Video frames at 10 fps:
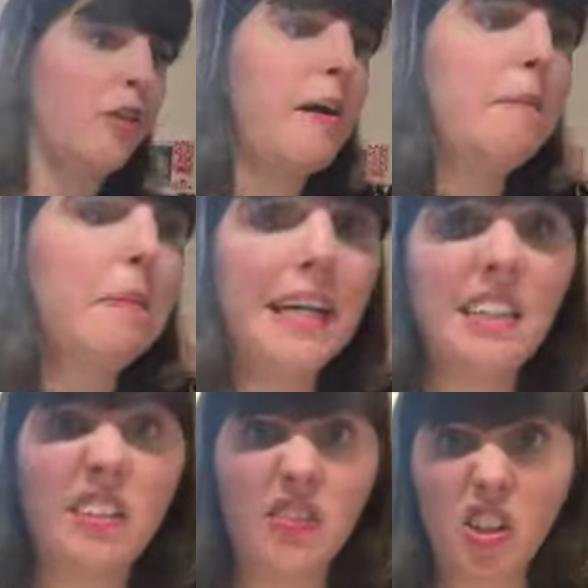scrap
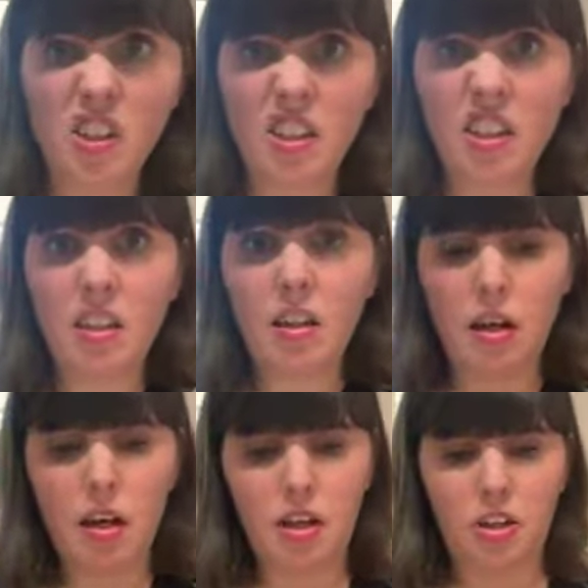piece first,
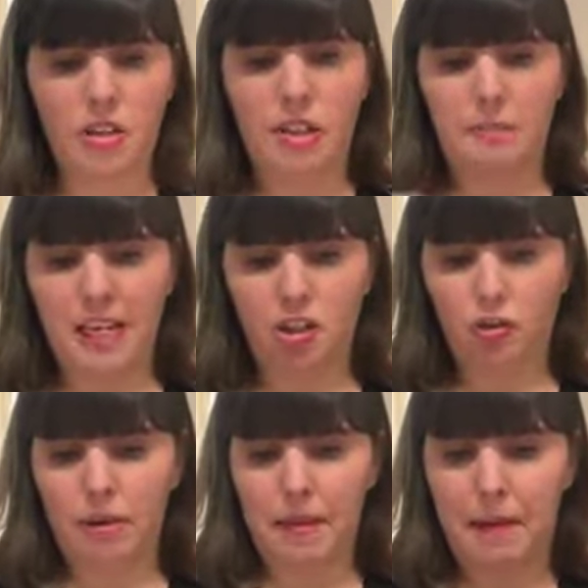just to make
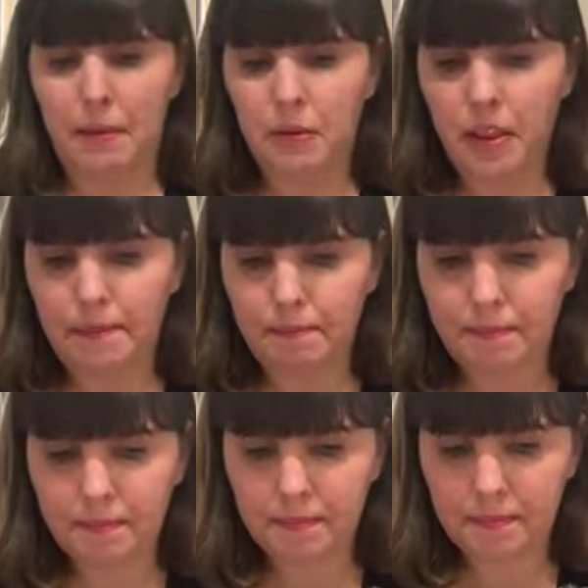sure I'm happy with it.